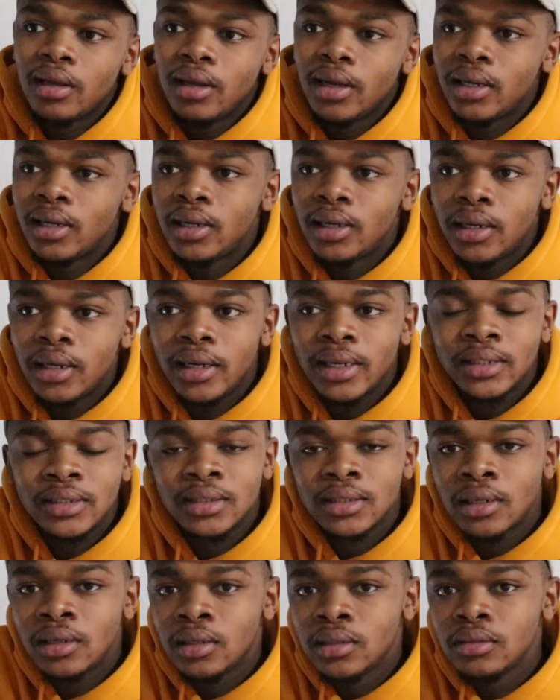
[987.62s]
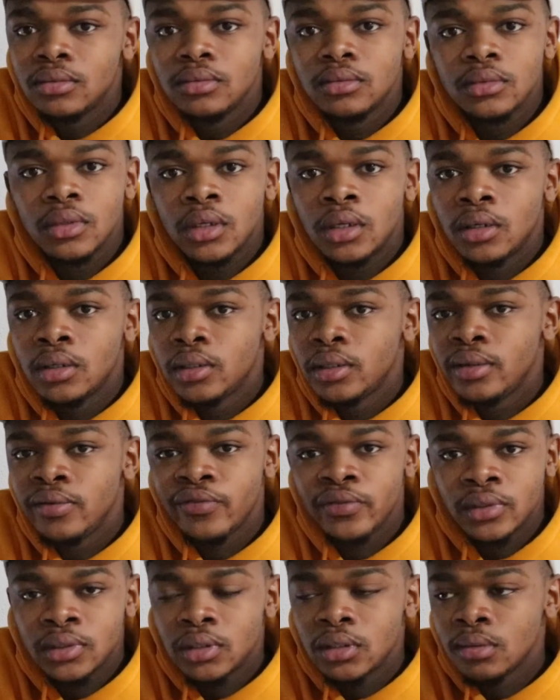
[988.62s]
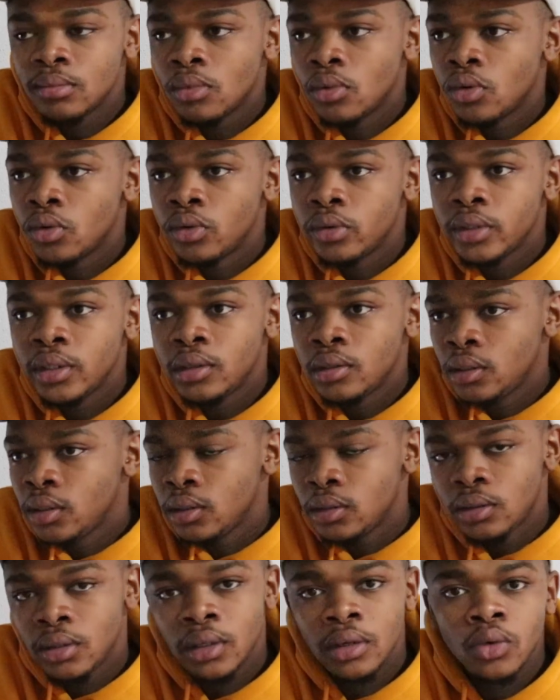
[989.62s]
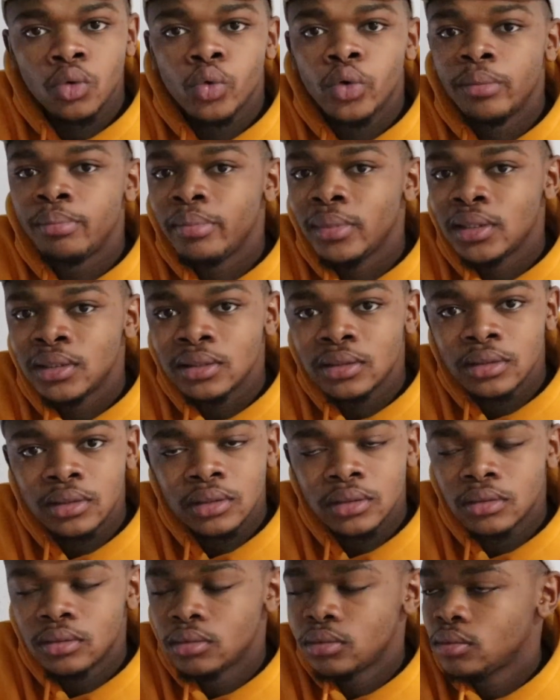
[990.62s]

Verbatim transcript: I, I started uh, investing more in, in, in, equipment.